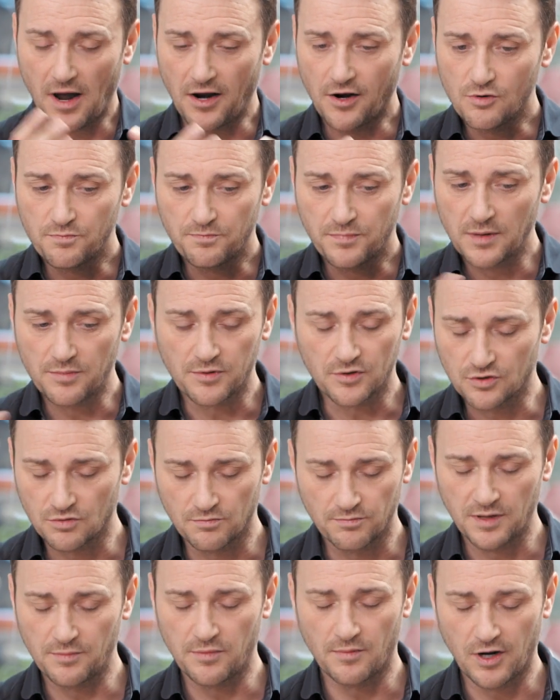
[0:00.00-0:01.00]
I know some people,
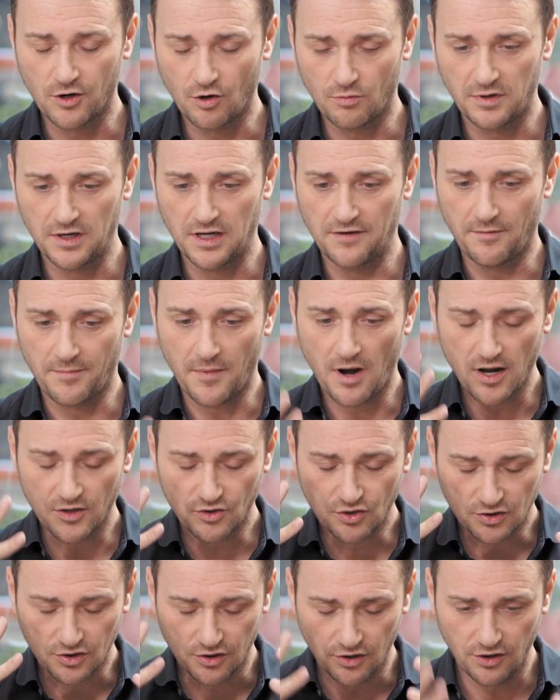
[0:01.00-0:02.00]
some people might not believe it, but I
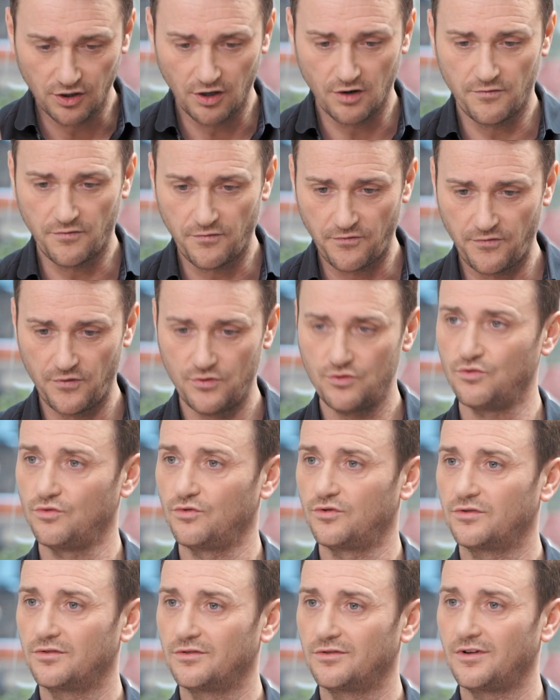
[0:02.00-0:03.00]
just love
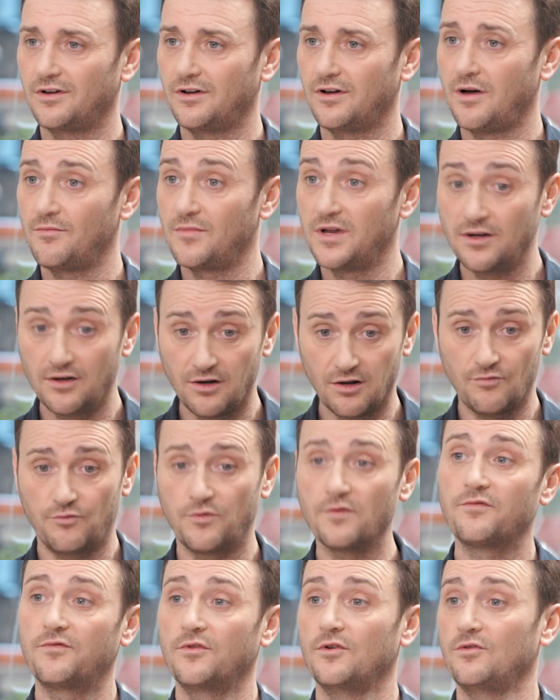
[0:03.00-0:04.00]
food. Mm. I'm in
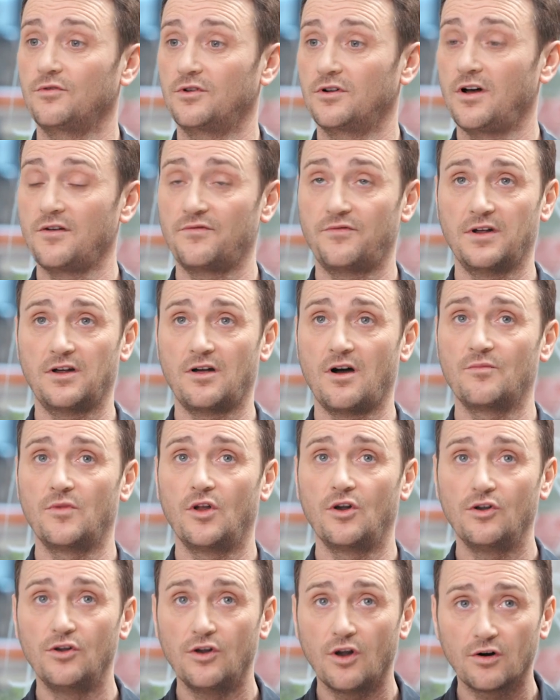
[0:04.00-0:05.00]
love with food, and I think I'm
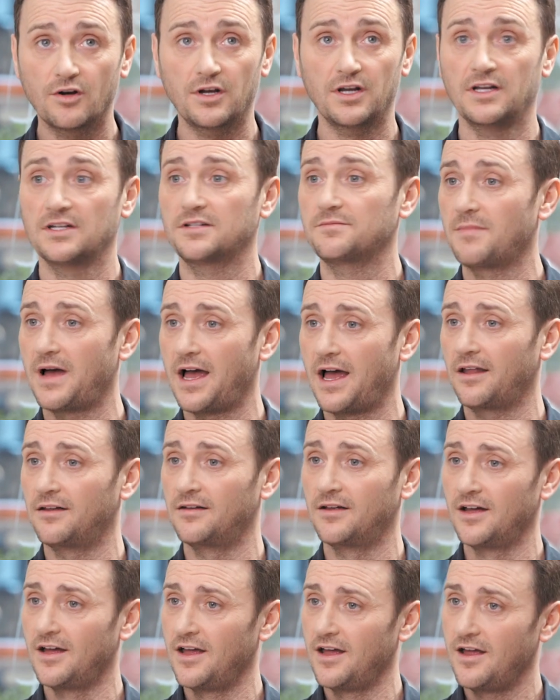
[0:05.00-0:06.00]
the luckiest
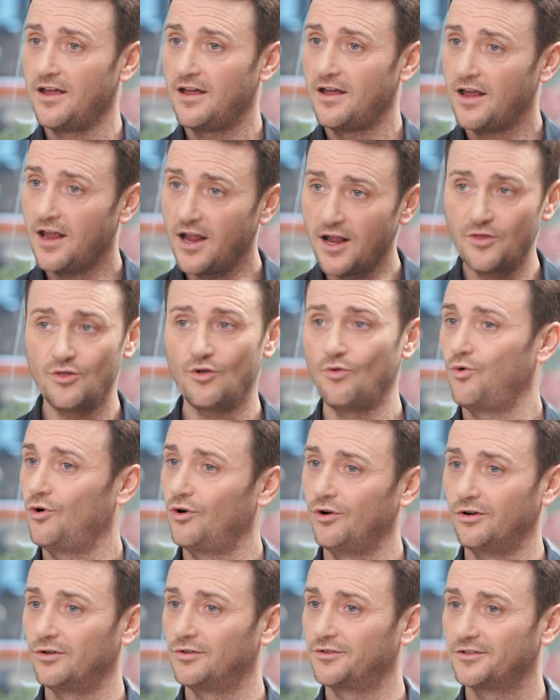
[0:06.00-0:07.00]
man in the
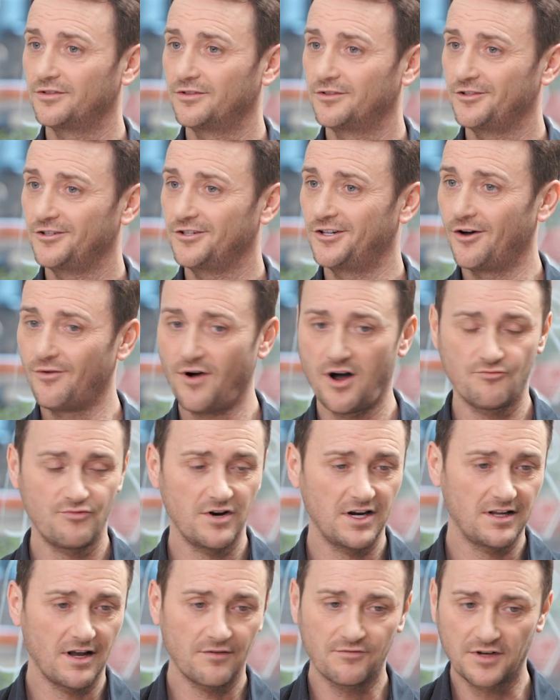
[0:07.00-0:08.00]
world. You know, I
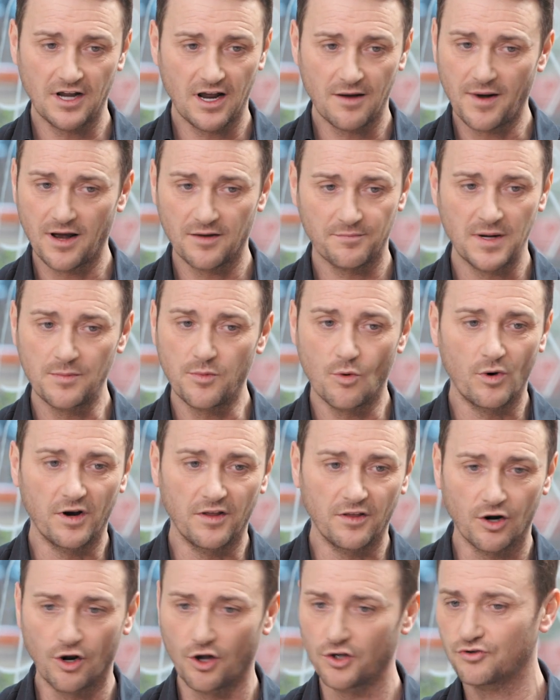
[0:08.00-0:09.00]
read every day about people
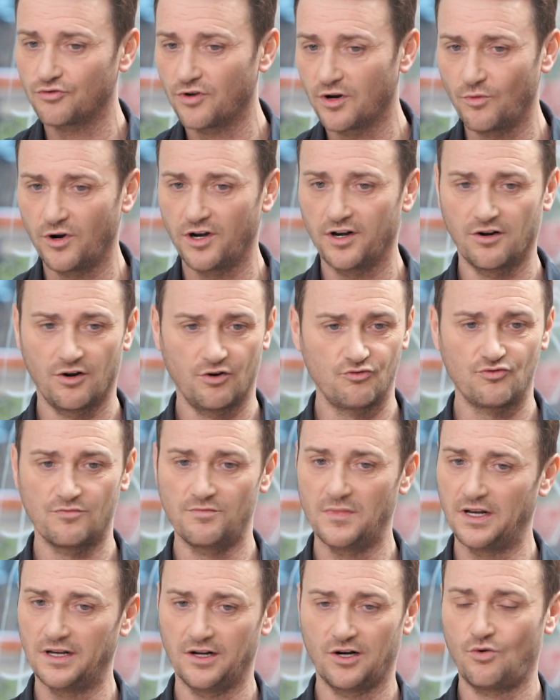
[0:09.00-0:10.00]
winning the lottery and winning
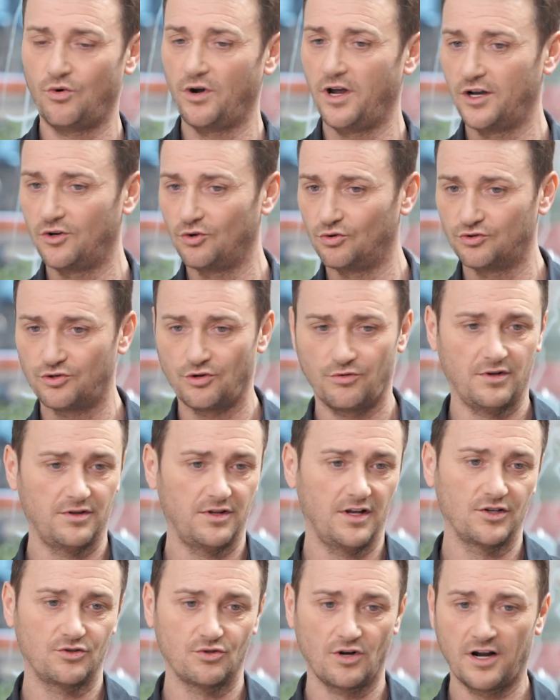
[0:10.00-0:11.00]
100 million quid or
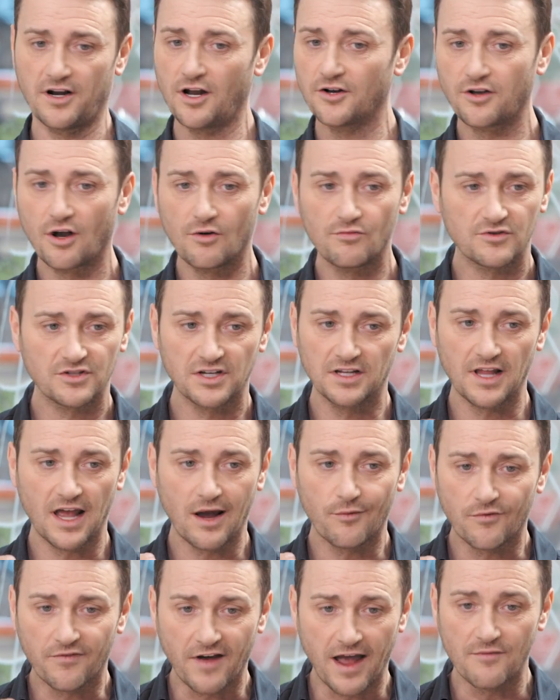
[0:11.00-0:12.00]
doing this, and I don't sit
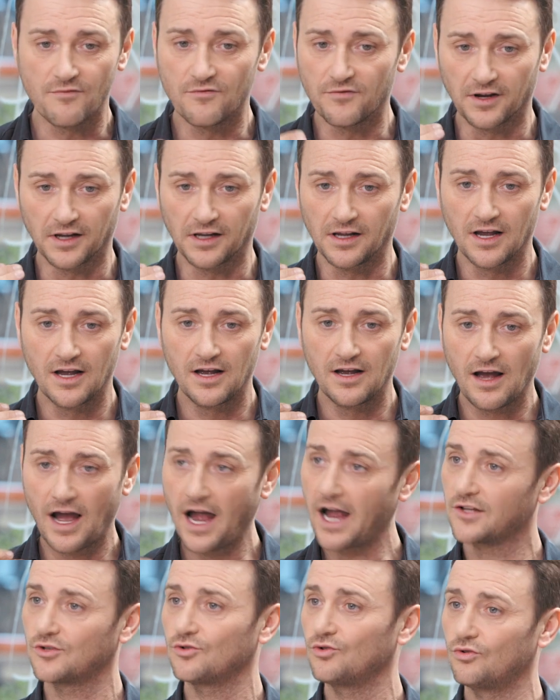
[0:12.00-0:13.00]
there with envy
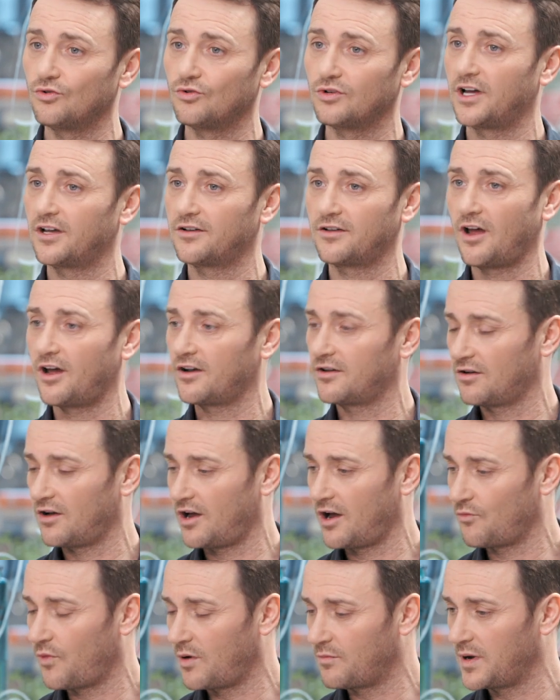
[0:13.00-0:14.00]
at all. I, I,
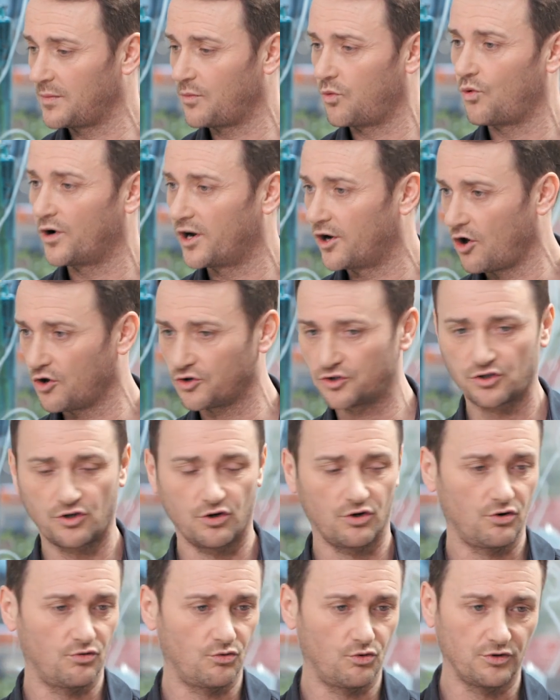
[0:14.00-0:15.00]
I, when people win an
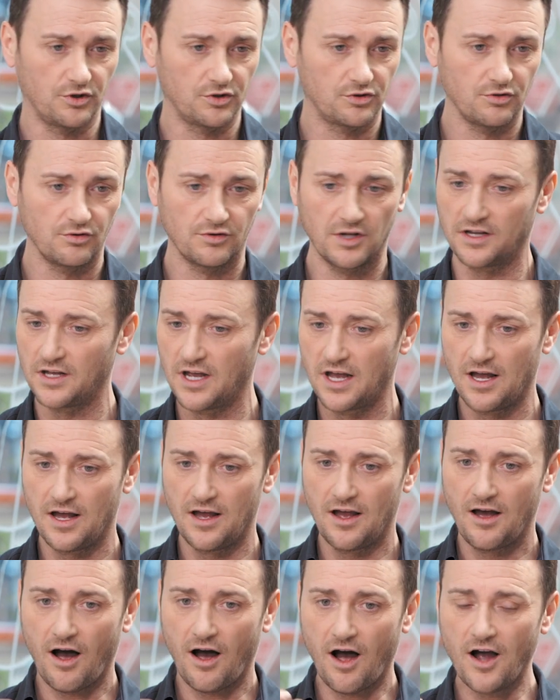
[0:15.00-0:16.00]
Oscar or they do this,
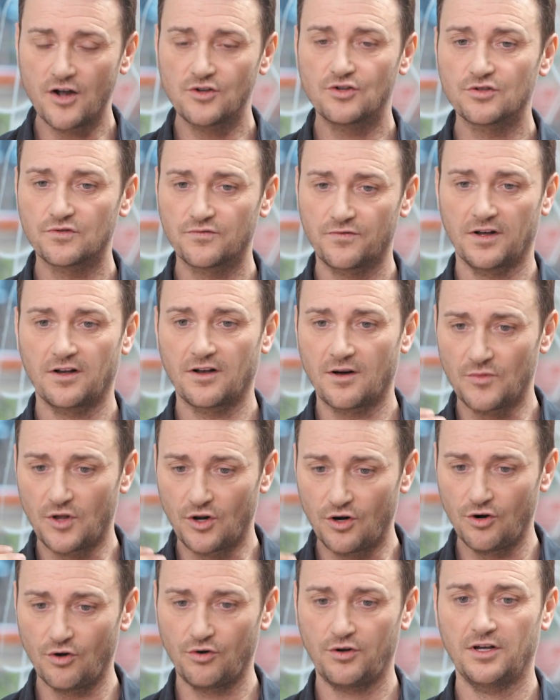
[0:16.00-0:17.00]
I just think I'm
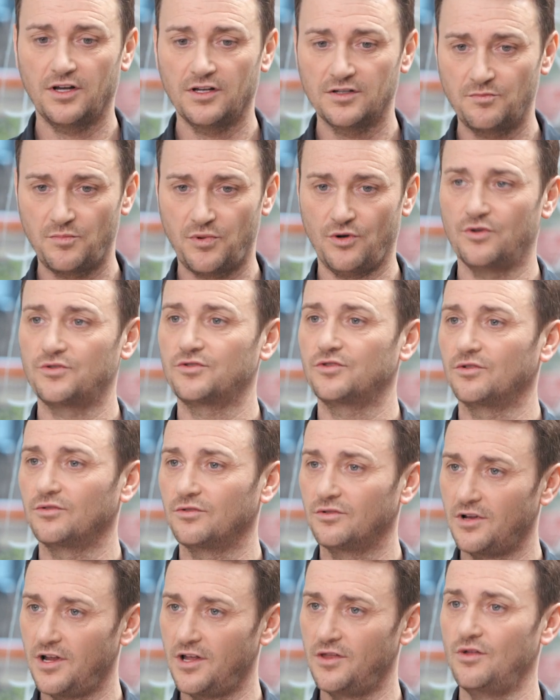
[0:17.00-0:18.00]
the luckiest
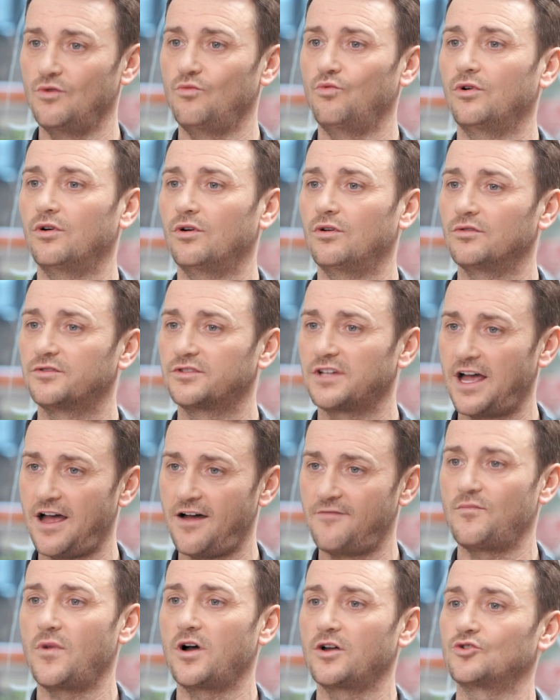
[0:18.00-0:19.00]
person in the world to
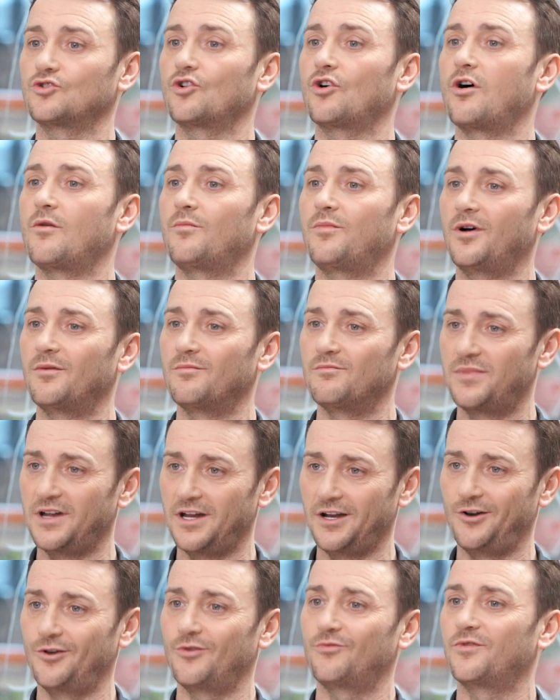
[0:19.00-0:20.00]
have my job and
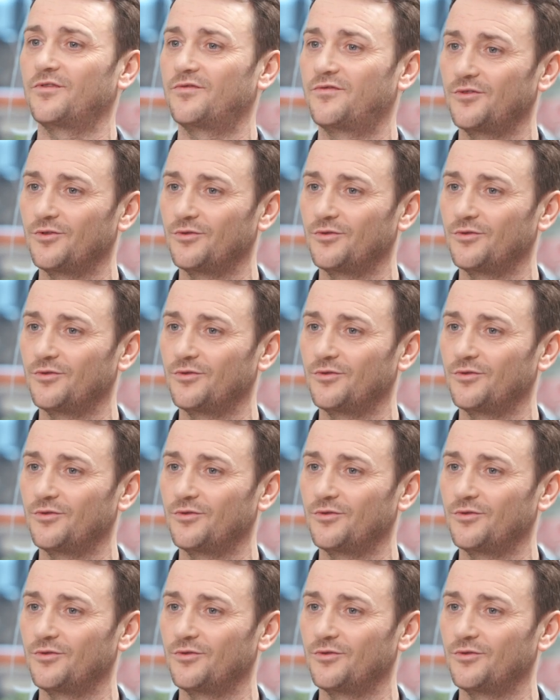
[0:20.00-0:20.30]
be in love with